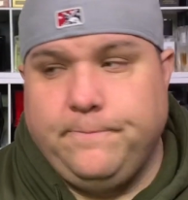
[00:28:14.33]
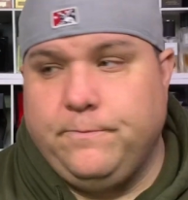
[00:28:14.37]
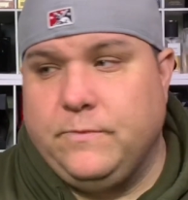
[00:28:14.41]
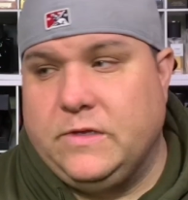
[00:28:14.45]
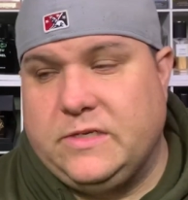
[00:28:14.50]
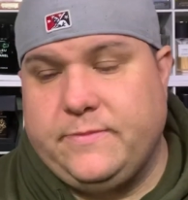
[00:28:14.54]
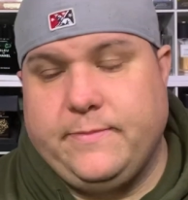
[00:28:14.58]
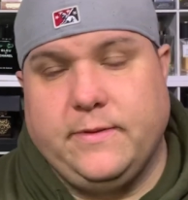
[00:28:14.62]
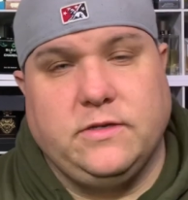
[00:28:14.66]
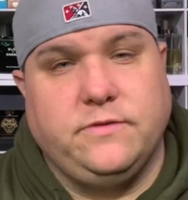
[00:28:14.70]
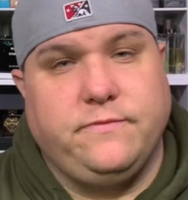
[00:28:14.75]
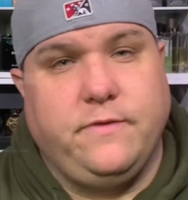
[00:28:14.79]
It
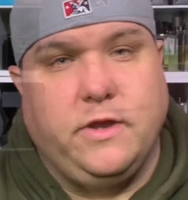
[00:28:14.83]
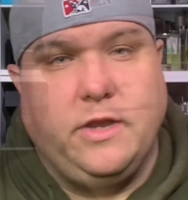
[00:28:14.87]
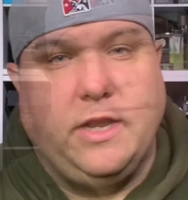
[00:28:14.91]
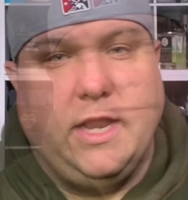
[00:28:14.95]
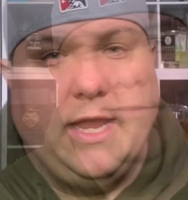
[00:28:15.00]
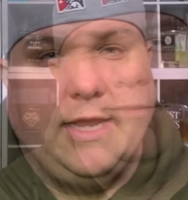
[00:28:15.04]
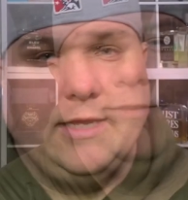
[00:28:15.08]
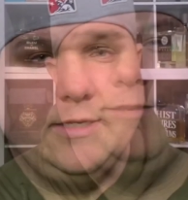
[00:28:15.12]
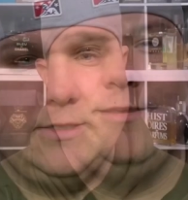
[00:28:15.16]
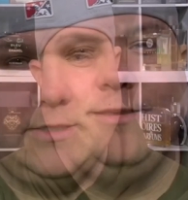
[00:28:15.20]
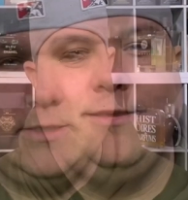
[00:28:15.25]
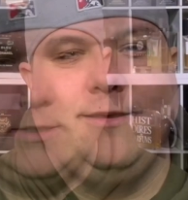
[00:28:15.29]
smells very
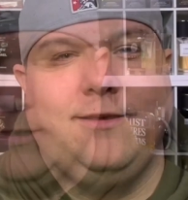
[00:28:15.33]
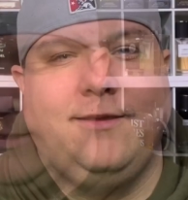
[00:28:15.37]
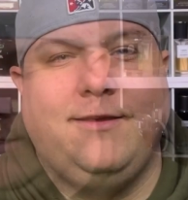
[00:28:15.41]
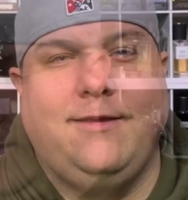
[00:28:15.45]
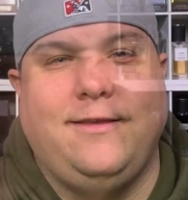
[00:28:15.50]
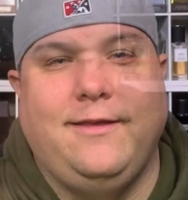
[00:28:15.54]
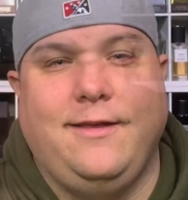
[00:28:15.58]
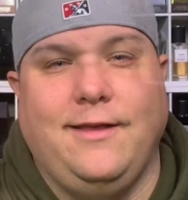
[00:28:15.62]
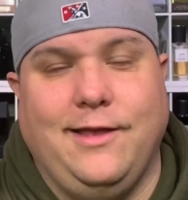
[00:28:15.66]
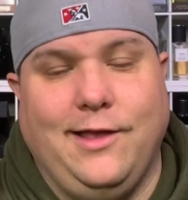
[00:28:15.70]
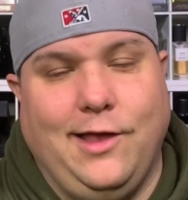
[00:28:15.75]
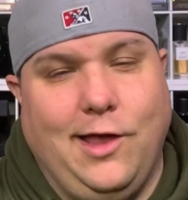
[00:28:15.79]
nice.
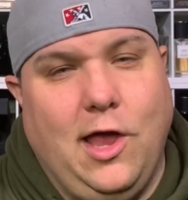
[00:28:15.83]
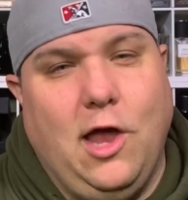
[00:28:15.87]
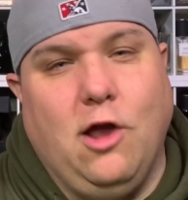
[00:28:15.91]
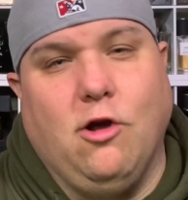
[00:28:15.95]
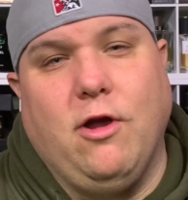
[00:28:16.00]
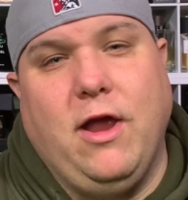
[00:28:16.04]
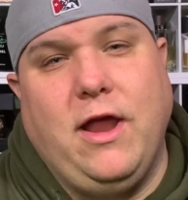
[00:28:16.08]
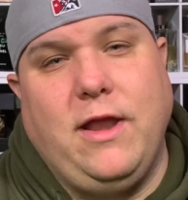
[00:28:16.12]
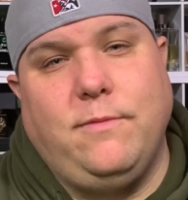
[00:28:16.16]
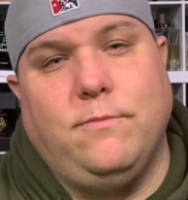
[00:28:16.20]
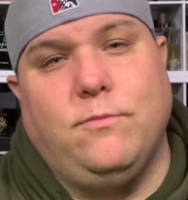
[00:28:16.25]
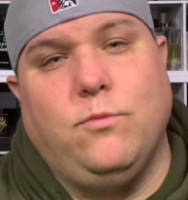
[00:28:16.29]
All
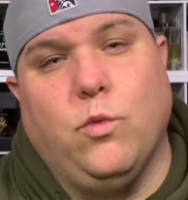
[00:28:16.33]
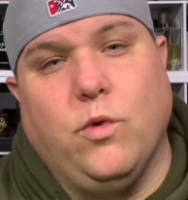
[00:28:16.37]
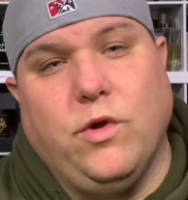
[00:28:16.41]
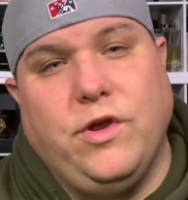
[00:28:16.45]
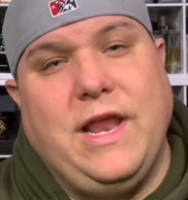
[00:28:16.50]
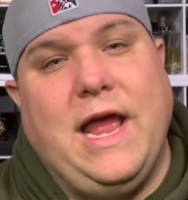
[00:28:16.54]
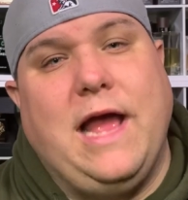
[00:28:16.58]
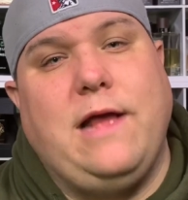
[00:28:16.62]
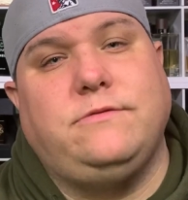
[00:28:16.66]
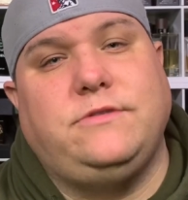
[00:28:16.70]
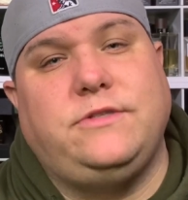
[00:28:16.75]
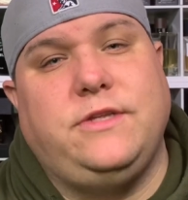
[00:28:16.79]
right, we're
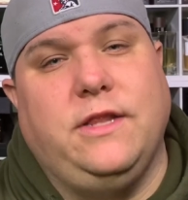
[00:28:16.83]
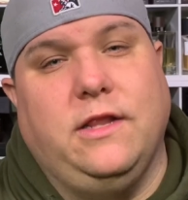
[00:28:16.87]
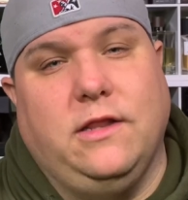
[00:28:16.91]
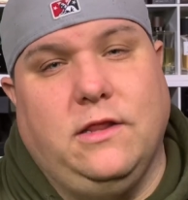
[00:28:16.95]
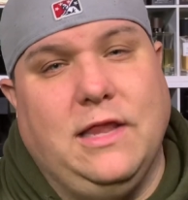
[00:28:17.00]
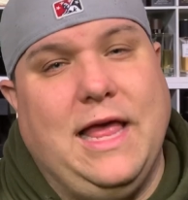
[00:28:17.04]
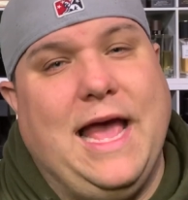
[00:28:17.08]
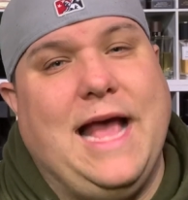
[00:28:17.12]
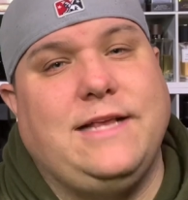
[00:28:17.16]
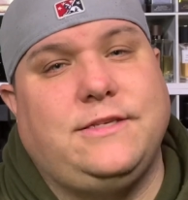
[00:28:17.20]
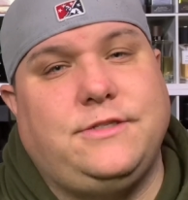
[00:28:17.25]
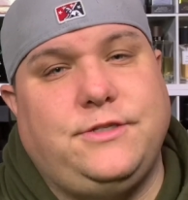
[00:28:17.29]
down to the
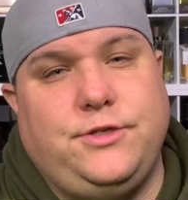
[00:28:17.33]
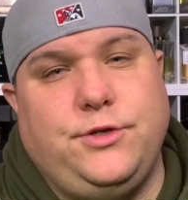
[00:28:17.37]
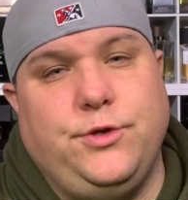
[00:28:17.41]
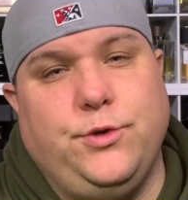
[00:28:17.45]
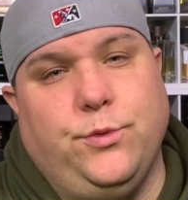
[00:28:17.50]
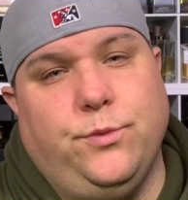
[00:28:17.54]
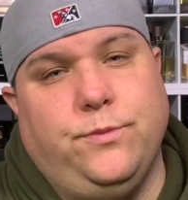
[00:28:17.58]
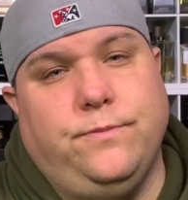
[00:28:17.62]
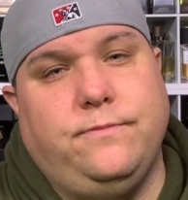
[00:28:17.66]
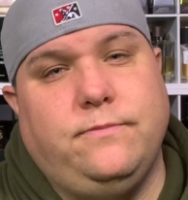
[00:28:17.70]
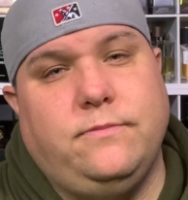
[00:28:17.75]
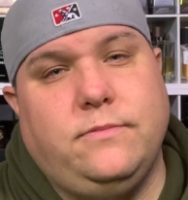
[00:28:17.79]
last two.
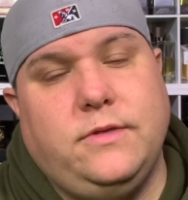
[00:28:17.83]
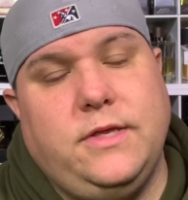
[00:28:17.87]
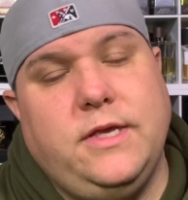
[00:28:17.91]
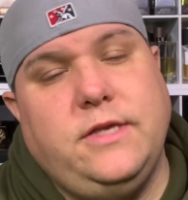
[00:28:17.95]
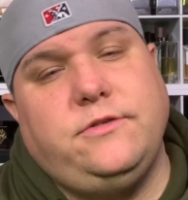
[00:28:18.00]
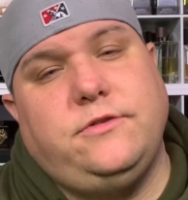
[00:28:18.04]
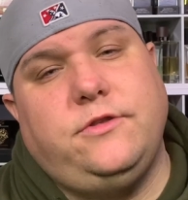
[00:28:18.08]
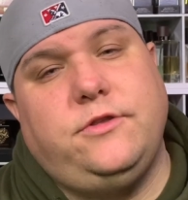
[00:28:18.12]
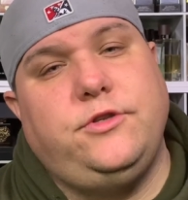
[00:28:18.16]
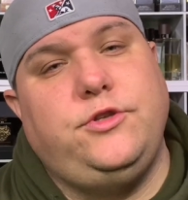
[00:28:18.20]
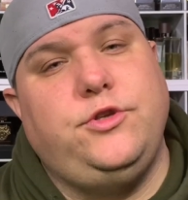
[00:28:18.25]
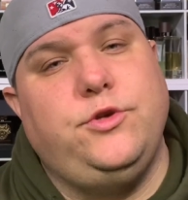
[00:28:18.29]

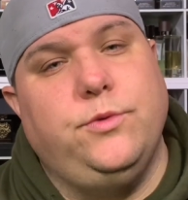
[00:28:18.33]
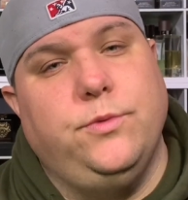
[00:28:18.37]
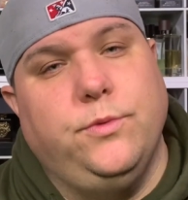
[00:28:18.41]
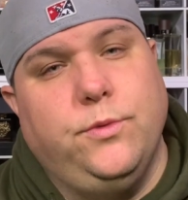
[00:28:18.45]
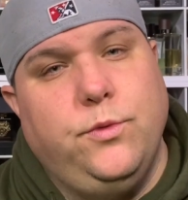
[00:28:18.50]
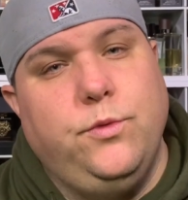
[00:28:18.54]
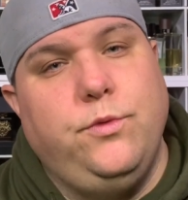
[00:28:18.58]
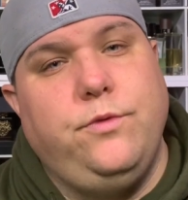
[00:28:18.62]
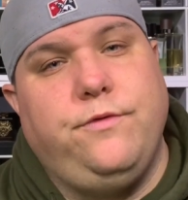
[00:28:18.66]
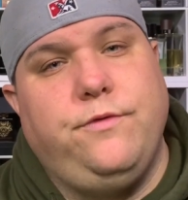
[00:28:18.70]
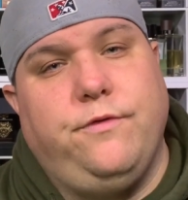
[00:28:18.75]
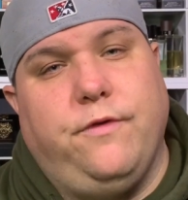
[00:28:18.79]
These are the two
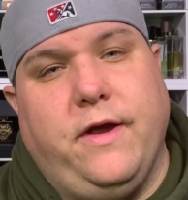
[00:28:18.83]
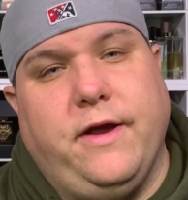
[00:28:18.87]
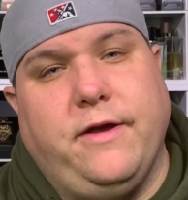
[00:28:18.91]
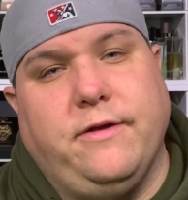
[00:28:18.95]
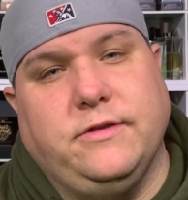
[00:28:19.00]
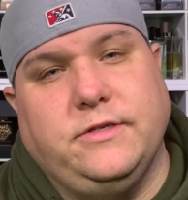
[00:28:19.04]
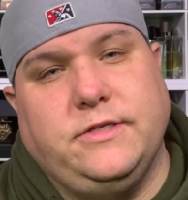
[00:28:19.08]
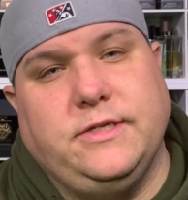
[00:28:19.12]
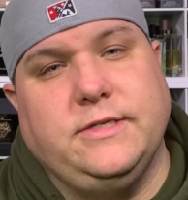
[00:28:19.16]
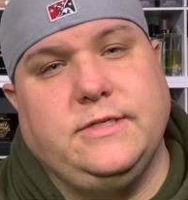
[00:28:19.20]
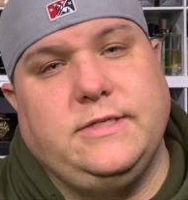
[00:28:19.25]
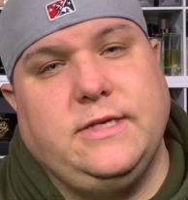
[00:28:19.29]
oud
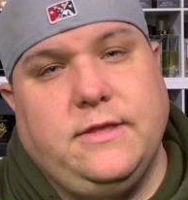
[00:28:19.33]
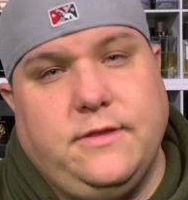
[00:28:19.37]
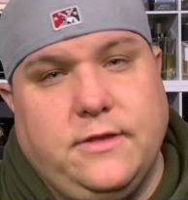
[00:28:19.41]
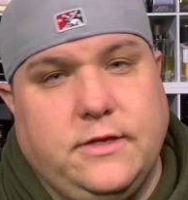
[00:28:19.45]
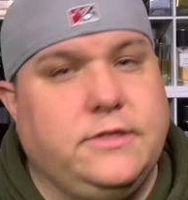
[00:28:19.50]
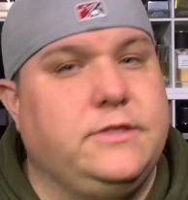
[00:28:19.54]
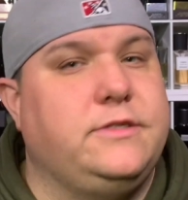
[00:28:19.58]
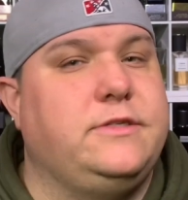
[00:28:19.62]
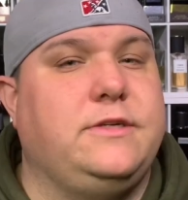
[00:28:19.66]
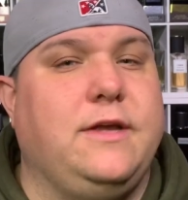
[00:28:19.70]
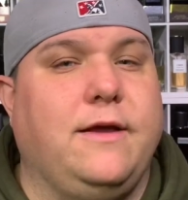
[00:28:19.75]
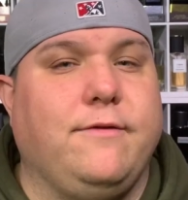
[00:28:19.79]
fragrances in the
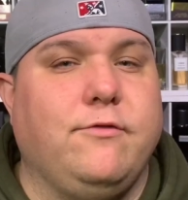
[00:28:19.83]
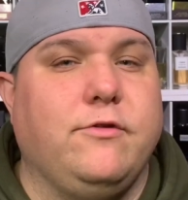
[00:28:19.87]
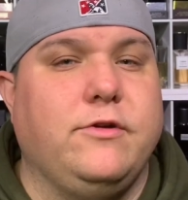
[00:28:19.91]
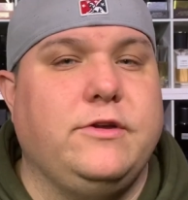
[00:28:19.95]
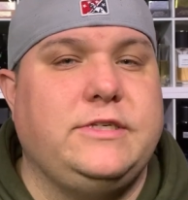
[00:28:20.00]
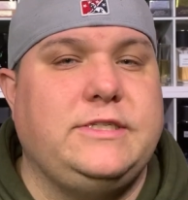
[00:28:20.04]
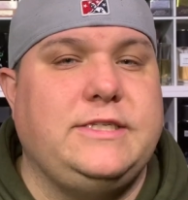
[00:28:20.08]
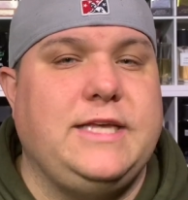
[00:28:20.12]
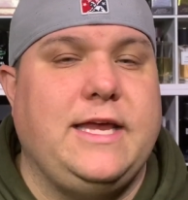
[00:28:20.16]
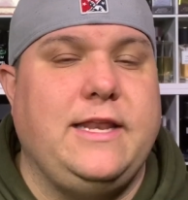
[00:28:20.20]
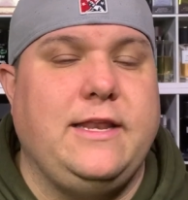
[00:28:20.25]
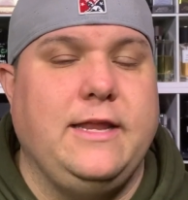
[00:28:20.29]
Discovery
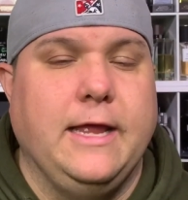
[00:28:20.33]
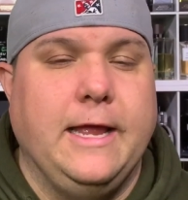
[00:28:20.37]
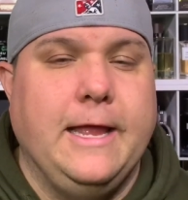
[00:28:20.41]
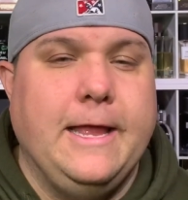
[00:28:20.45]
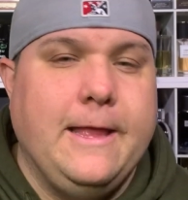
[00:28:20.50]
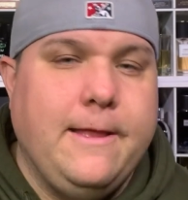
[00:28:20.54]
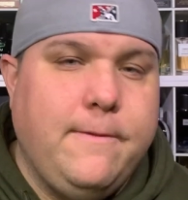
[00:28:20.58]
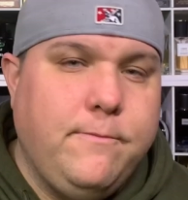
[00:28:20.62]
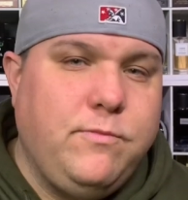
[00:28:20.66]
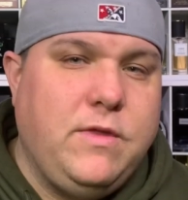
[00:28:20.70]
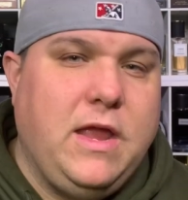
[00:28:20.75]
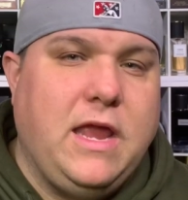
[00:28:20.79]
set,
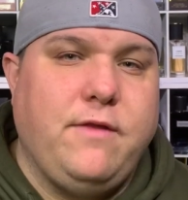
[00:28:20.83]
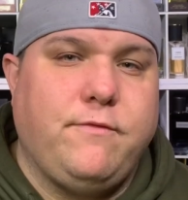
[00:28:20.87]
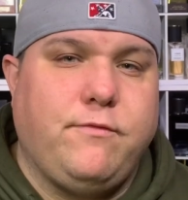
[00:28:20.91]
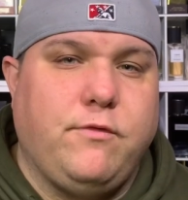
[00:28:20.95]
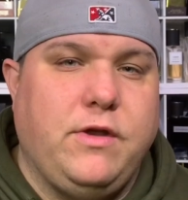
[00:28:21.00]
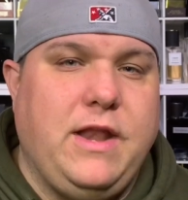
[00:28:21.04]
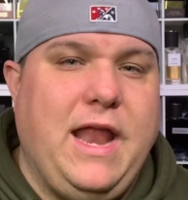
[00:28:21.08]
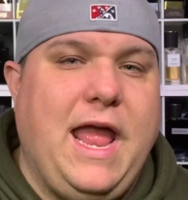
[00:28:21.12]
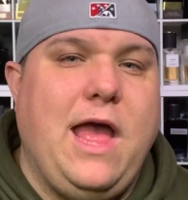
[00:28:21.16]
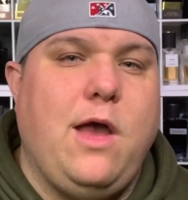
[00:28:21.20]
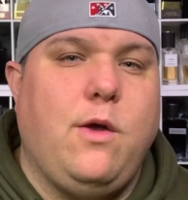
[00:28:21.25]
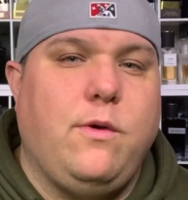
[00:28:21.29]
and for
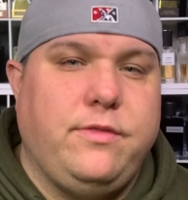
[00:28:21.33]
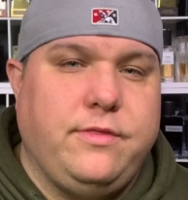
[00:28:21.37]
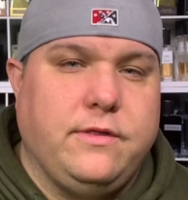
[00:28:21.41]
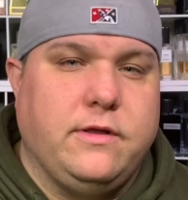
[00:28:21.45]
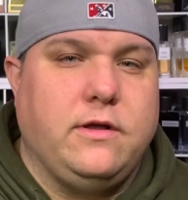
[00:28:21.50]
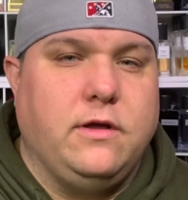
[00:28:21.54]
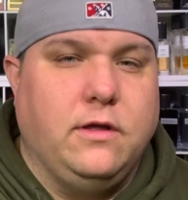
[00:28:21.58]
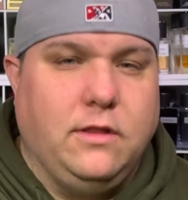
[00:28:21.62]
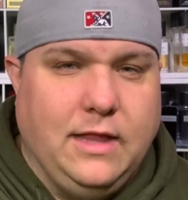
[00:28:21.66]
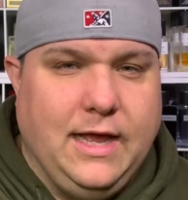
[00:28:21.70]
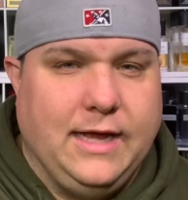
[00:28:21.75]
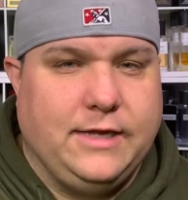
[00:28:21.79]
now in the
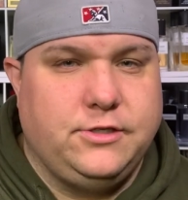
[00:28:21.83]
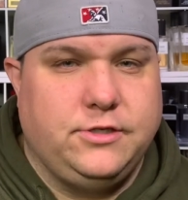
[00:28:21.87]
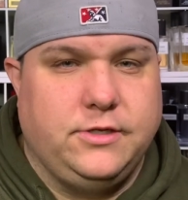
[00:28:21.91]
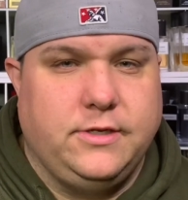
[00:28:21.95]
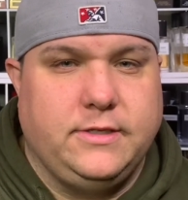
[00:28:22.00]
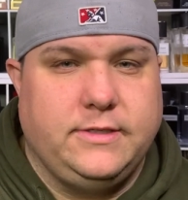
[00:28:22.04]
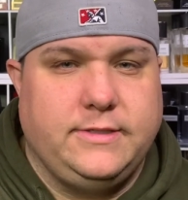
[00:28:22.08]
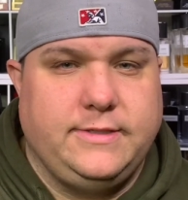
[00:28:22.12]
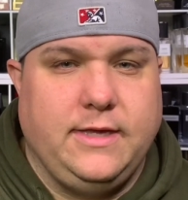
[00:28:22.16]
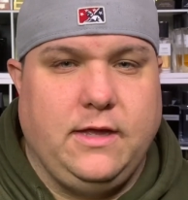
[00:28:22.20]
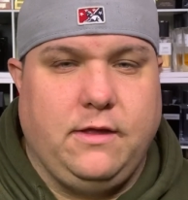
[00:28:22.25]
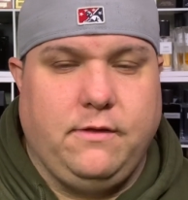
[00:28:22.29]
collection
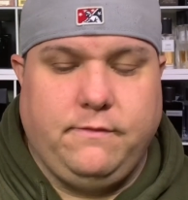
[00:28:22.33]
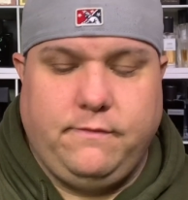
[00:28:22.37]
itself.